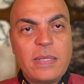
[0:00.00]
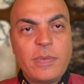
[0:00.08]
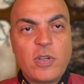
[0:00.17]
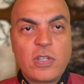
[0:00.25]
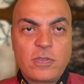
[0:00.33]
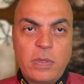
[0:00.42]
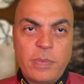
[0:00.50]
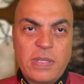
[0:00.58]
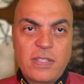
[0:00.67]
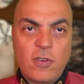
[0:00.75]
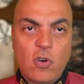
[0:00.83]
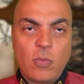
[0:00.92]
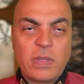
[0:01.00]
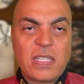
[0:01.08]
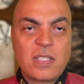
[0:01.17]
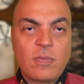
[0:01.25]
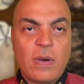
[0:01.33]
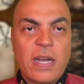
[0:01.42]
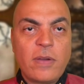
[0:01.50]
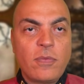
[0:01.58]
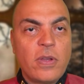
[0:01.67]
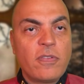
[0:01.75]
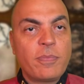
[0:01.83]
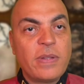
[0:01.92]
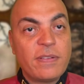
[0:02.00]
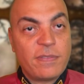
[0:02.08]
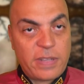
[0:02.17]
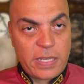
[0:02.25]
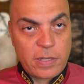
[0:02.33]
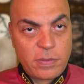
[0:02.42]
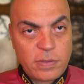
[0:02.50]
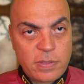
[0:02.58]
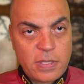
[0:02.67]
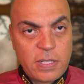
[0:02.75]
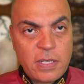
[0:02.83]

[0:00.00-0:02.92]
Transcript: because we miss home. That's why we have been veiled.